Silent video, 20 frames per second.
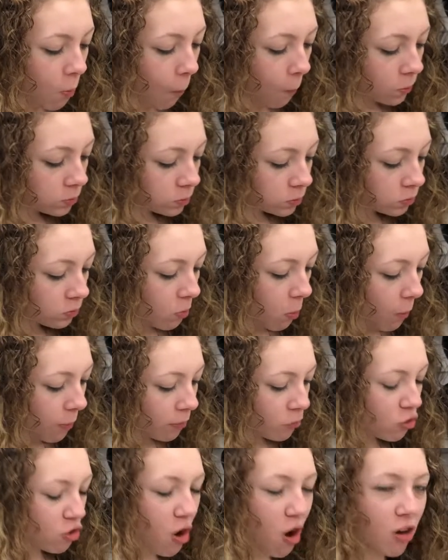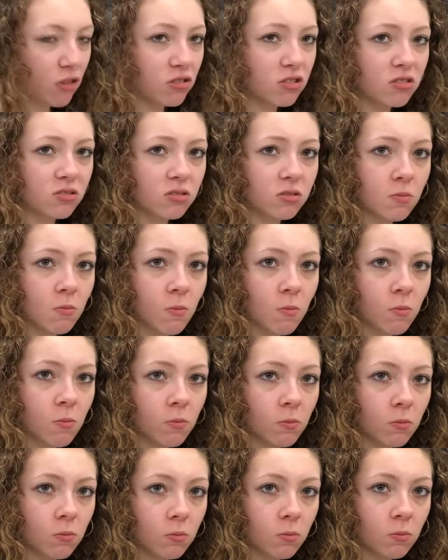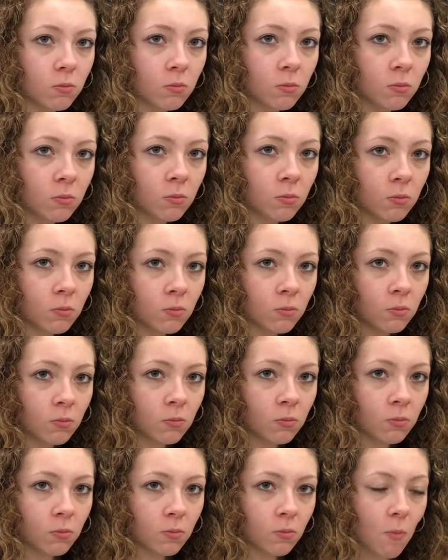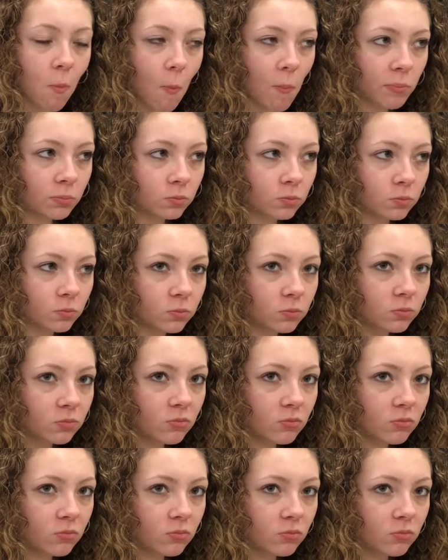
How is it? Is there onions? Uh, a little bit. Why?